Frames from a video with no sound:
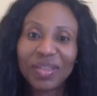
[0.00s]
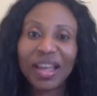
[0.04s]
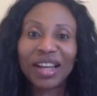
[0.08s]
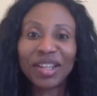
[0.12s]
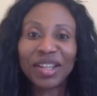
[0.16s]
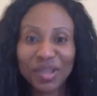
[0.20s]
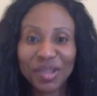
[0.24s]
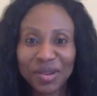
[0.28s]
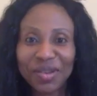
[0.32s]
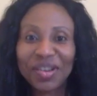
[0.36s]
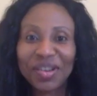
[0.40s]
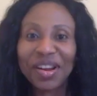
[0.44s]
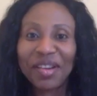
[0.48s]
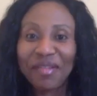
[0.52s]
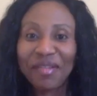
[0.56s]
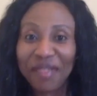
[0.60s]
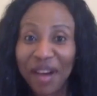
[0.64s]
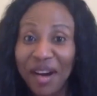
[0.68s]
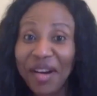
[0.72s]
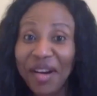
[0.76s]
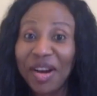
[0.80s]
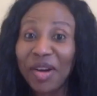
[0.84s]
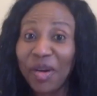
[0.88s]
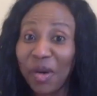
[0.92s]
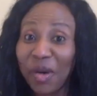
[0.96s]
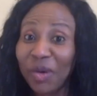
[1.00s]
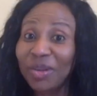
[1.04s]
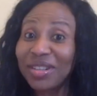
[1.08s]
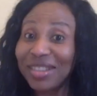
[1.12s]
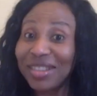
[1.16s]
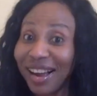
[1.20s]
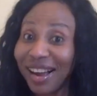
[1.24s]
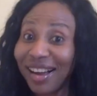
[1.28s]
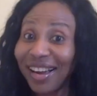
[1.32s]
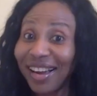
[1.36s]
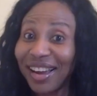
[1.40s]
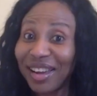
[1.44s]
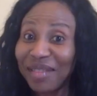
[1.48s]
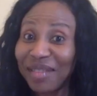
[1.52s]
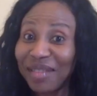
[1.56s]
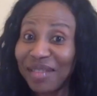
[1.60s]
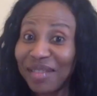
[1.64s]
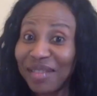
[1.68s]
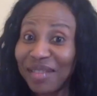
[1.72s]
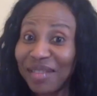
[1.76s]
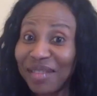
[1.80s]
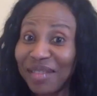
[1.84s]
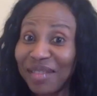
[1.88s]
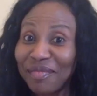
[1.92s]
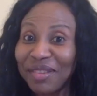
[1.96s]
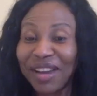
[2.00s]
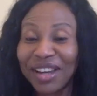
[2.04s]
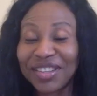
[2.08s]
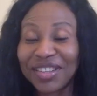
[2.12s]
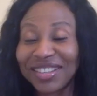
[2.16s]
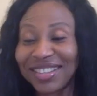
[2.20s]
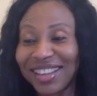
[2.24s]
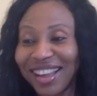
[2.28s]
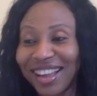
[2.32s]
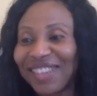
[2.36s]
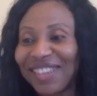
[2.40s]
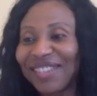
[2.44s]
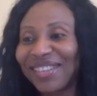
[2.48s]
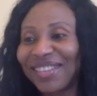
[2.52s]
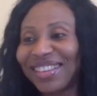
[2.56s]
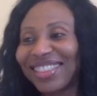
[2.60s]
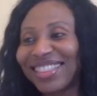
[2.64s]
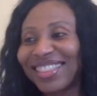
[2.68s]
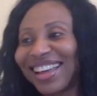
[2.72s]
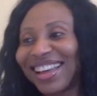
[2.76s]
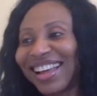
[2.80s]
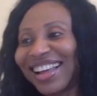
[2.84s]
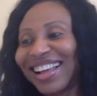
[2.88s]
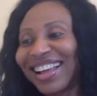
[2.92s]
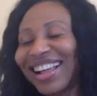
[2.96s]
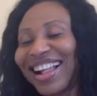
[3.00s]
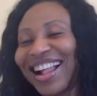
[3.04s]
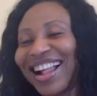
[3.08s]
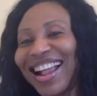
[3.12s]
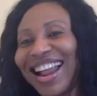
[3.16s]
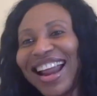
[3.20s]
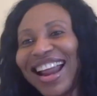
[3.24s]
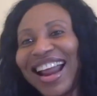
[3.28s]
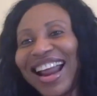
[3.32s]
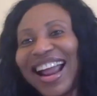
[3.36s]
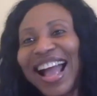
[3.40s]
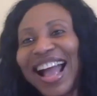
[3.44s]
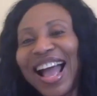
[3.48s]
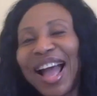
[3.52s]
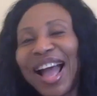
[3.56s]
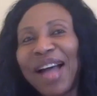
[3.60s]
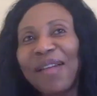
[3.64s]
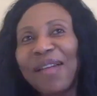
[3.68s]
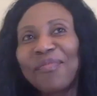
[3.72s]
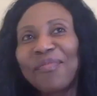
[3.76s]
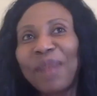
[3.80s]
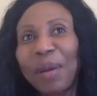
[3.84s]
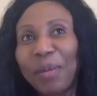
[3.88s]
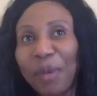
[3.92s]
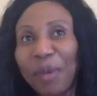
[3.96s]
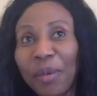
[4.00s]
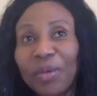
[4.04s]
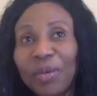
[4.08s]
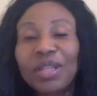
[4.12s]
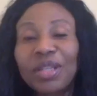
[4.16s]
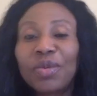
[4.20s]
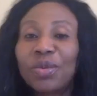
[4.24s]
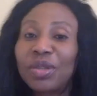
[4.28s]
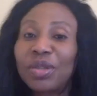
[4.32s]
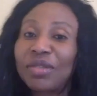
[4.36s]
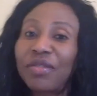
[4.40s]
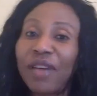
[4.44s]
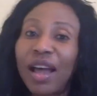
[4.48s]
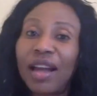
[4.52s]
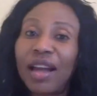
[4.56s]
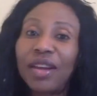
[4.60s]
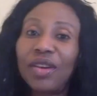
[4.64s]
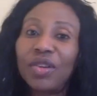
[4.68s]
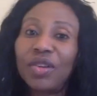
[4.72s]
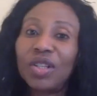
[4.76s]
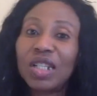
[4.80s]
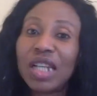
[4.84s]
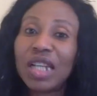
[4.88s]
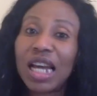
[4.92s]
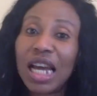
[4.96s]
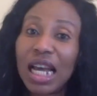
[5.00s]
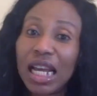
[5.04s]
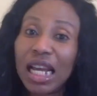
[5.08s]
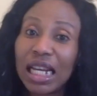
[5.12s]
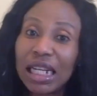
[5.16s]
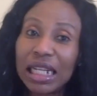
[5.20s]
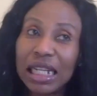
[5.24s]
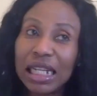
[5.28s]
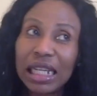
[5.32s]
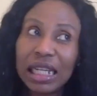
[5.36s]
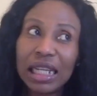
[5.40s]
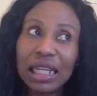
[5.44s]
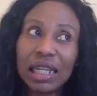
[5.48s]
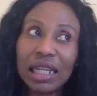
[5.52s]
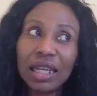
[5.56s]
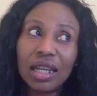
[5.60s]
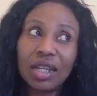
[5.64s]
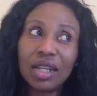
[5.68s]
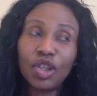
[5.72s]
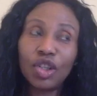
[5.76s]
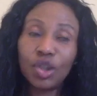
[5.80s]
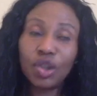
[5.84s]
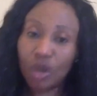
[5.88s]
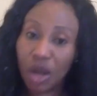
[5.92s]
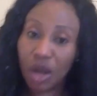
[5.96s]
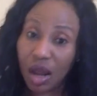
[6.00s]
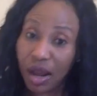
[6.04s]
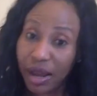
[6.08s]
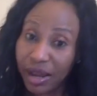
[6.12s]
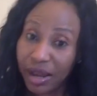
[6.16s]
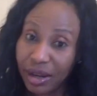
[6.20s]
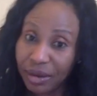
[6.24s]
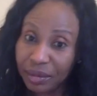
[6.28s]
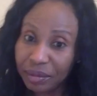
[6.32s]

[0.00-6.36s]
That took a very long time. If I should start with that. My property was valued early July.